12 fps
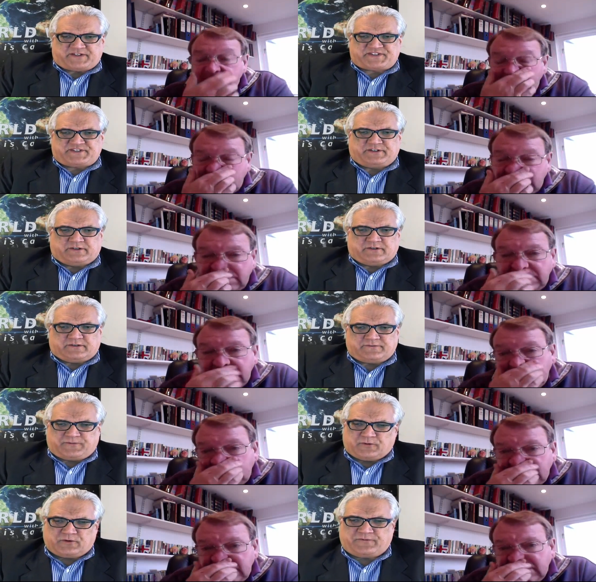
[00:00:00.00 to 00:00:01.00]
Speaker 1: are still
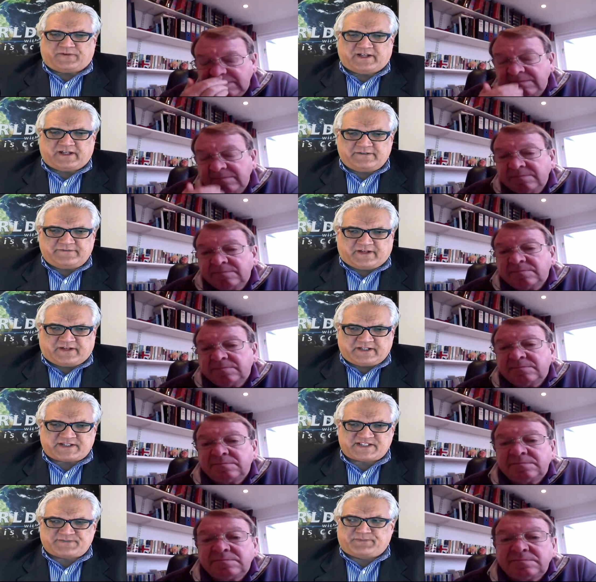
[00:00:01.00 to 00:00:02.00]
four or five
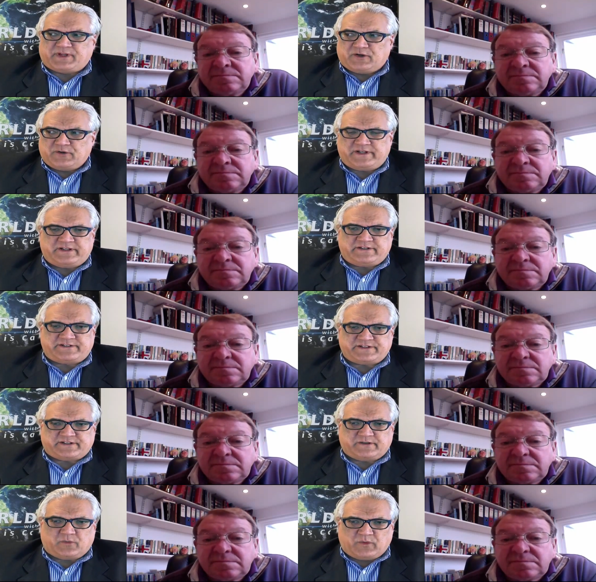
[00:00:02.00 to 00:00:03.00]
unexploded
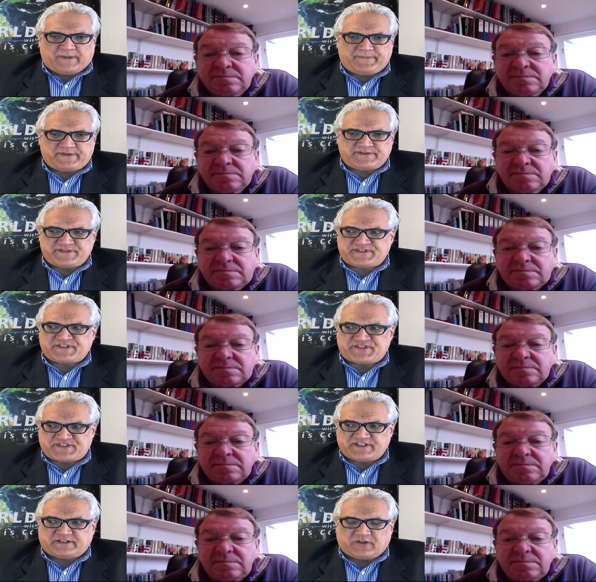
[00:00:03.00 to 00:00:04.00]
uh, weapons
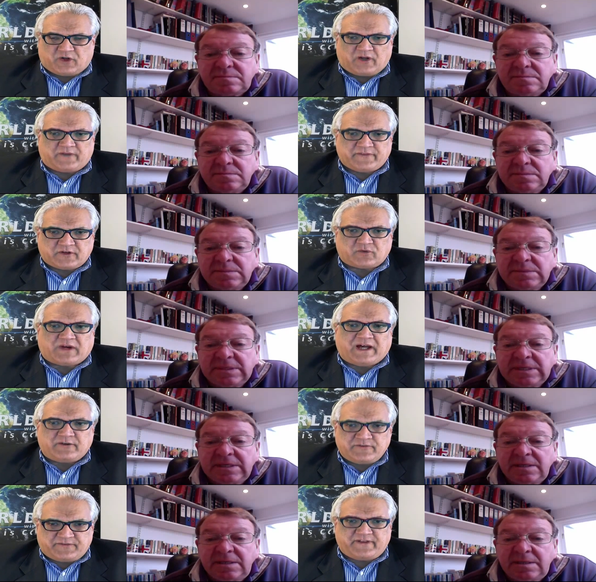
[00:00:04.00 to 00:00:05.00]
still on the
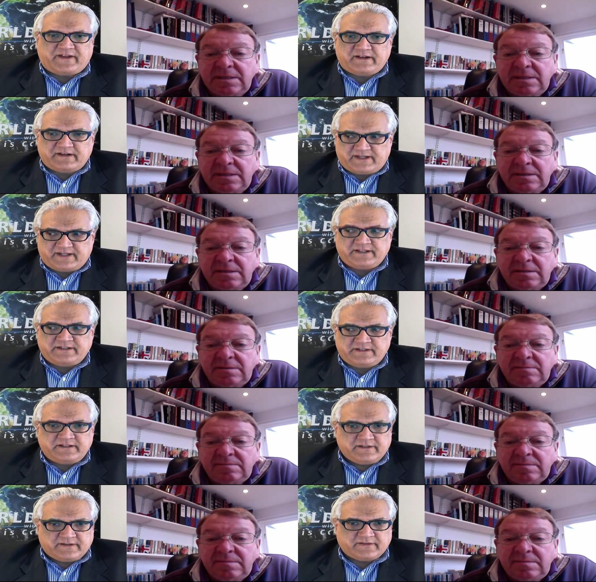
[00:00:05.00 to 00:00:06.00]
ground there
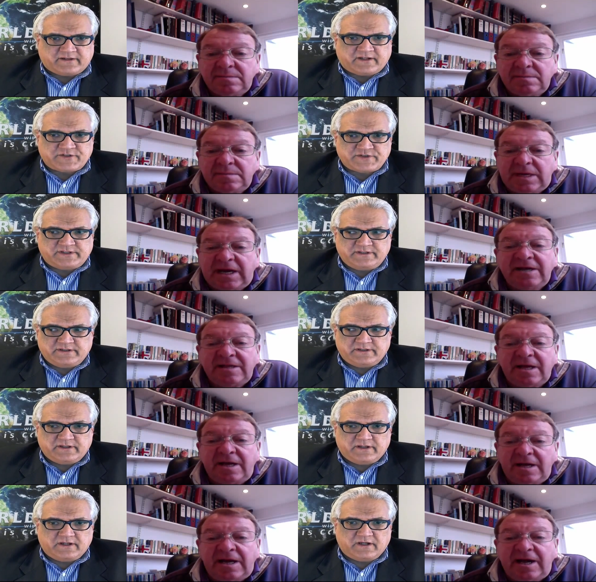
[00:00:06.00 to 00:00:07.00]
in
Speaker 2: the country. I
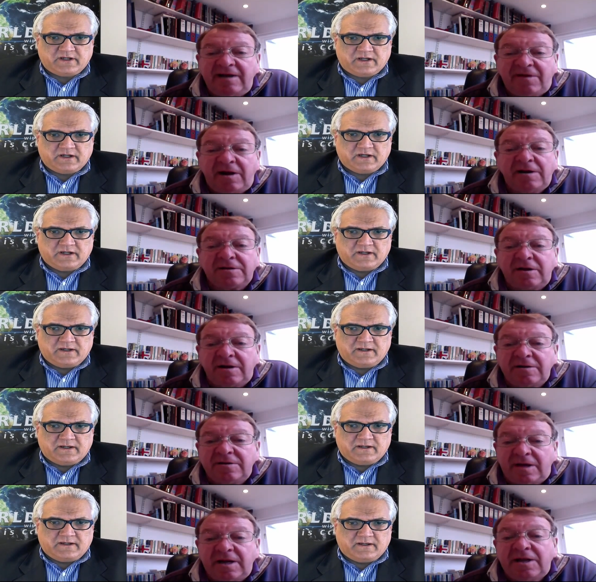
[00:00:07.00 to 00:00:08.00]
I've heard there,
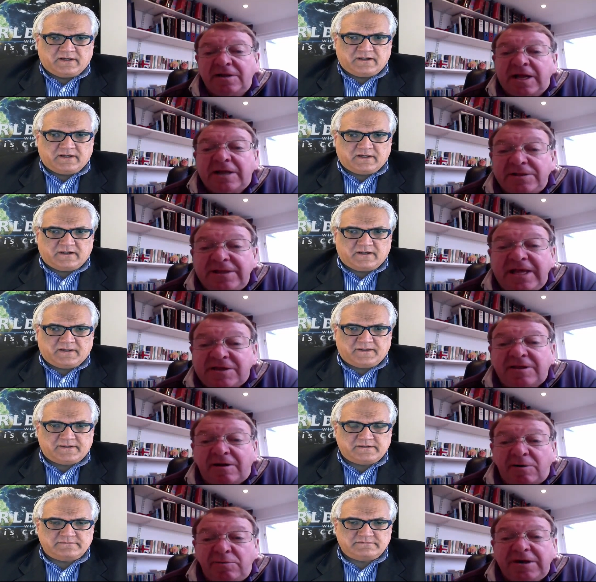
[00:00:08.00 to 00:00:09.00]
uh, at least
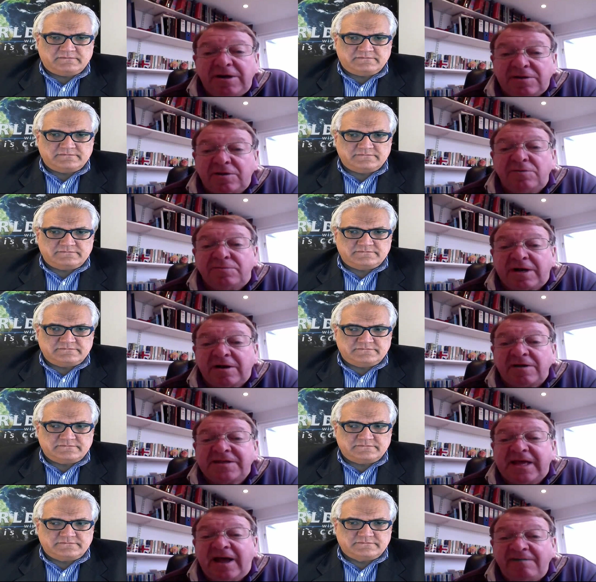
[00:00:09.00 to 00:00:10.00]
there are one or two
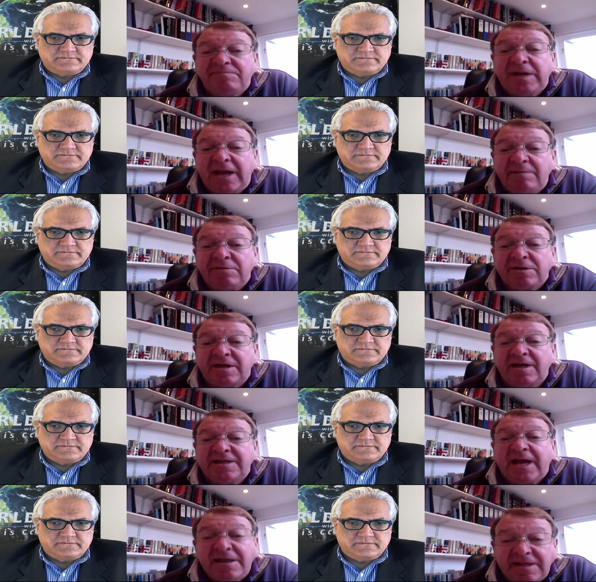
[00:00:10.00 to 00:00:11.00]
because they have been able to
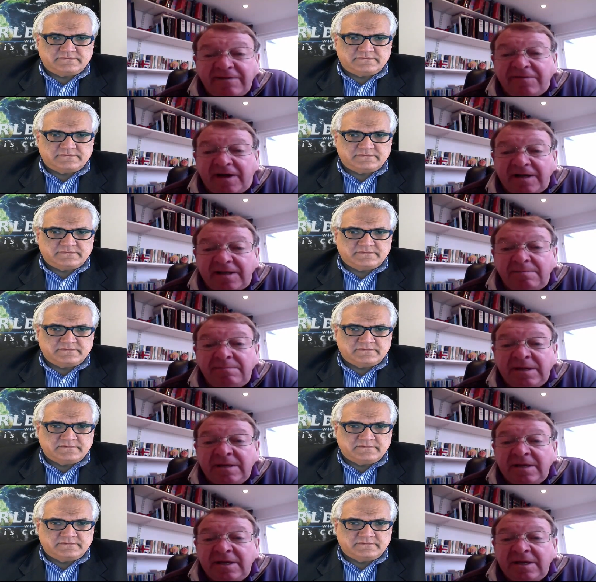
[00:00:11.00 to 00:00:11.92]
identify them.